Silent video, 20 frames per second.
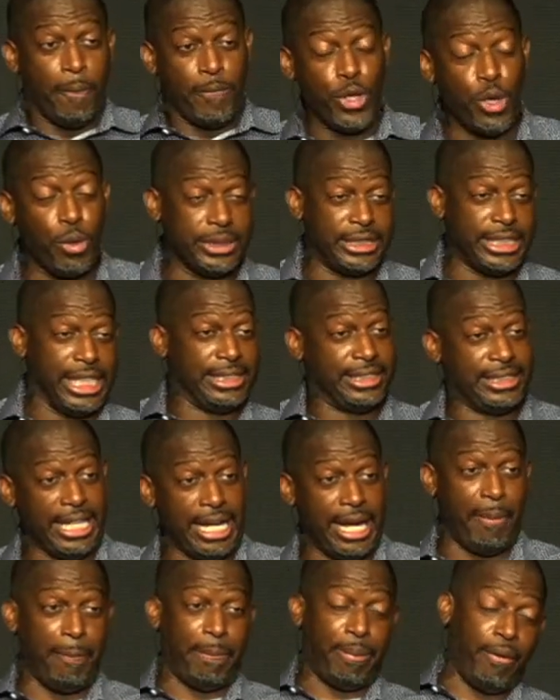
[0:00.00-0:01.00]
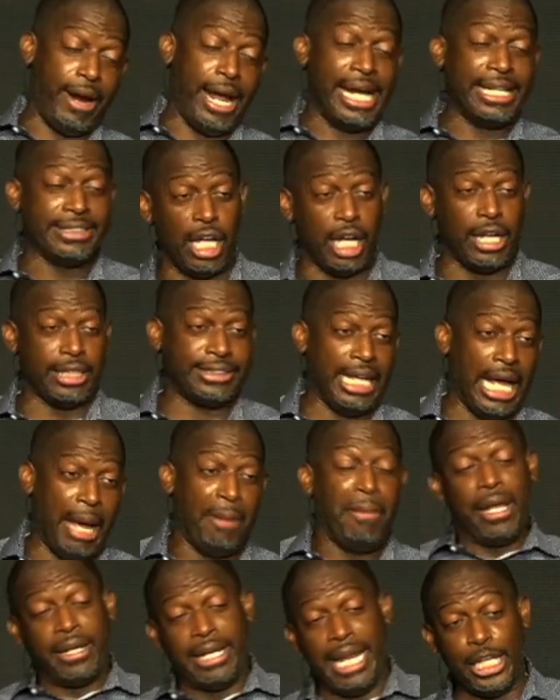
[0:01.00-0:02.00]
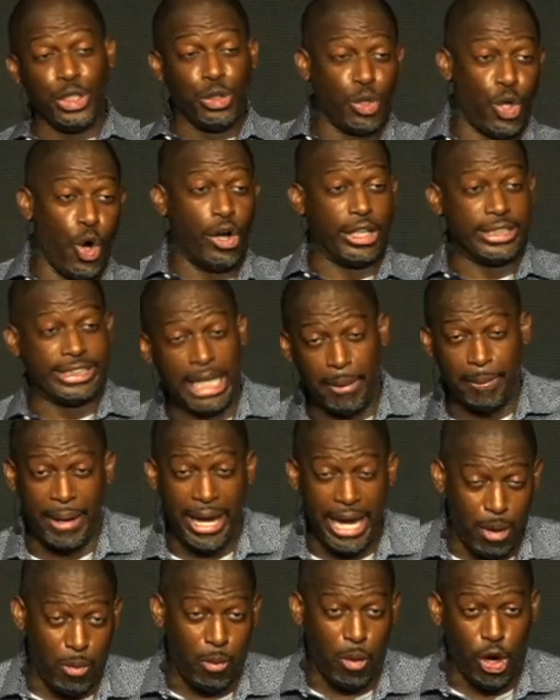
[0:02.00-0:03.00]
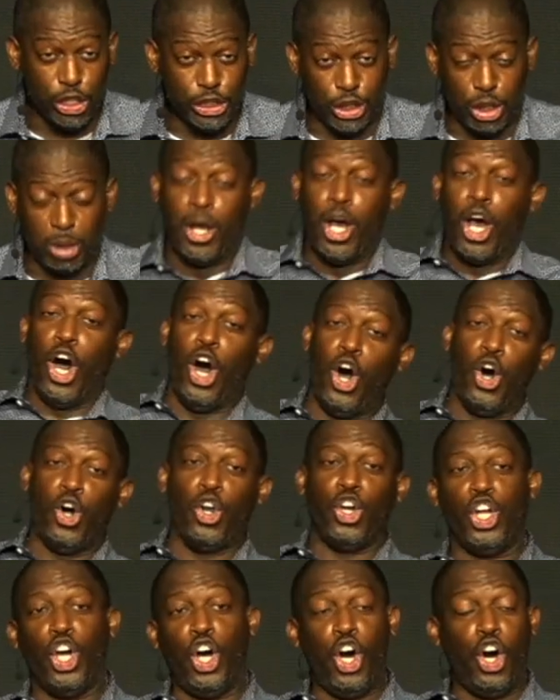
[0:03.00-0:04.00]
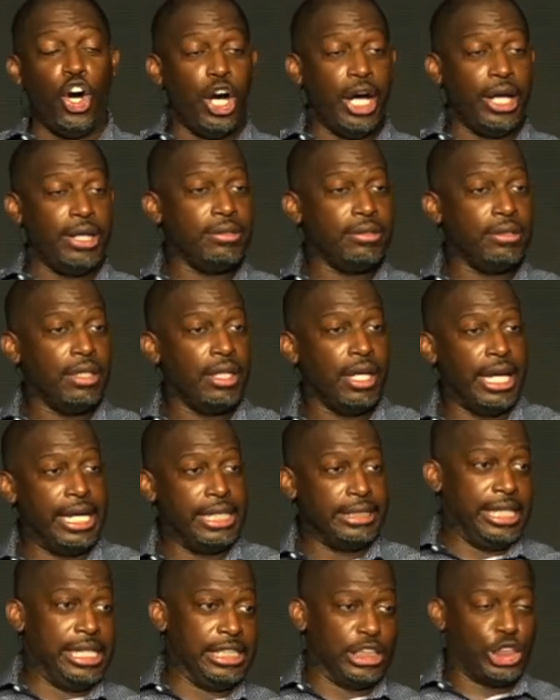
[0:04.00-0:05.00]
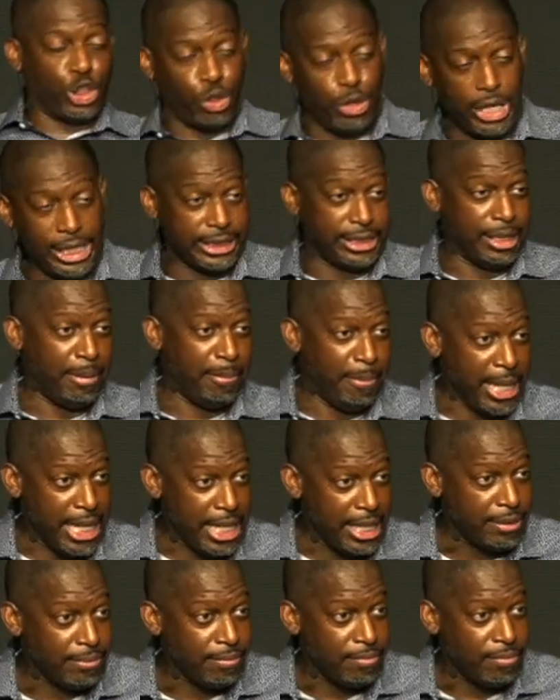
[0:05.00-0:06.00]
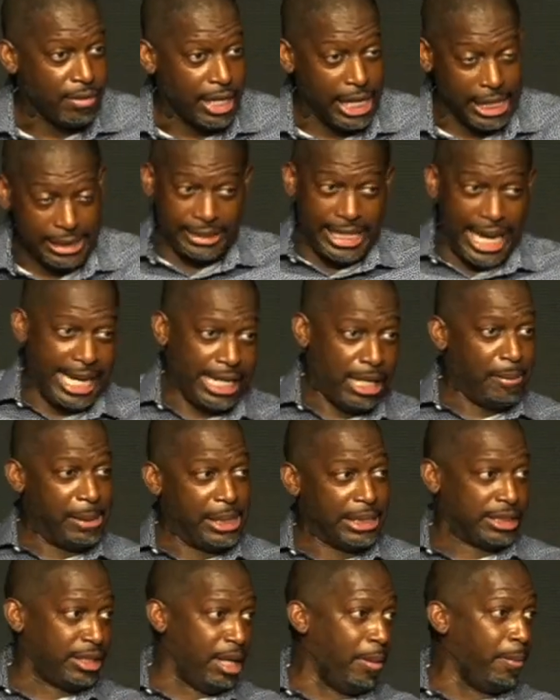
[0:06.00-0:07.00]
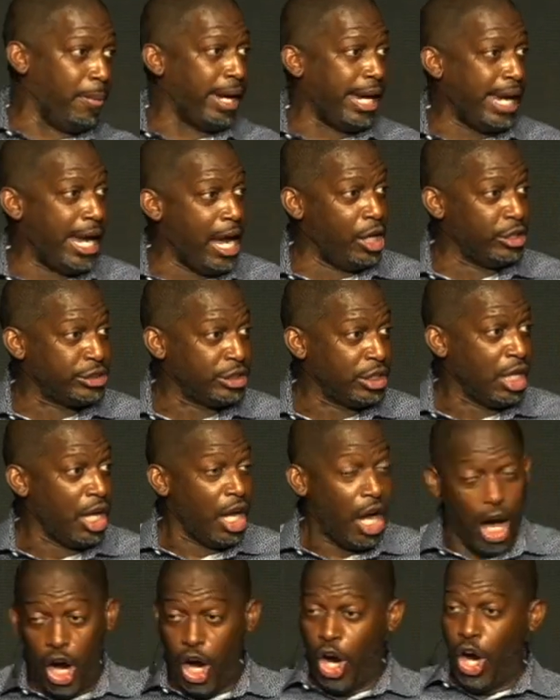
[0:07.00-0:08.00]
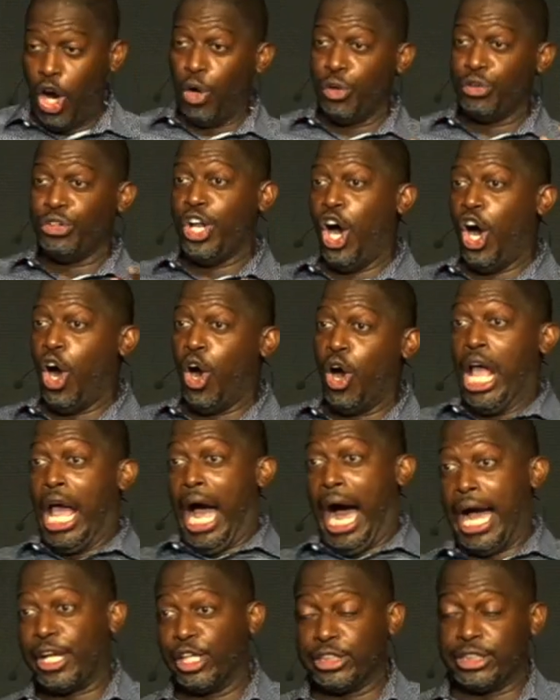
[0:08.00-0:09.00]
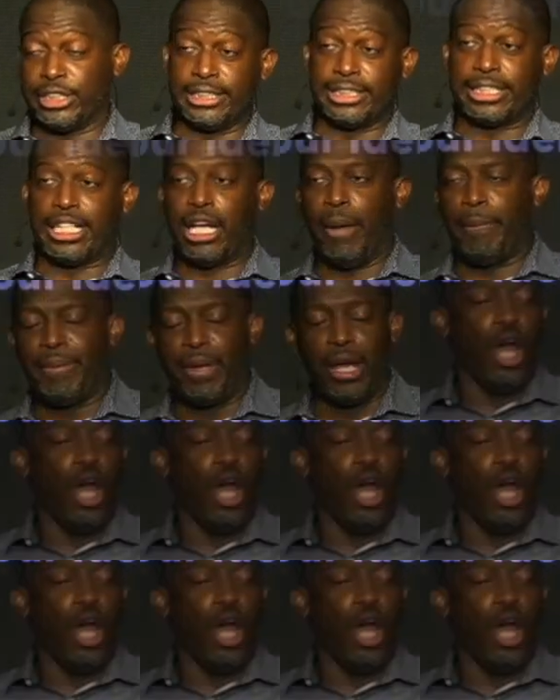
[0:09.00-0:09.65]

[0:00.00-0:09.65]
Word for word: you were just singing praise all the time. Now you going deeper in worship. Oh Lord, it, it's stretching me. It's taking me somewhere else. Oh no, I used to just get up here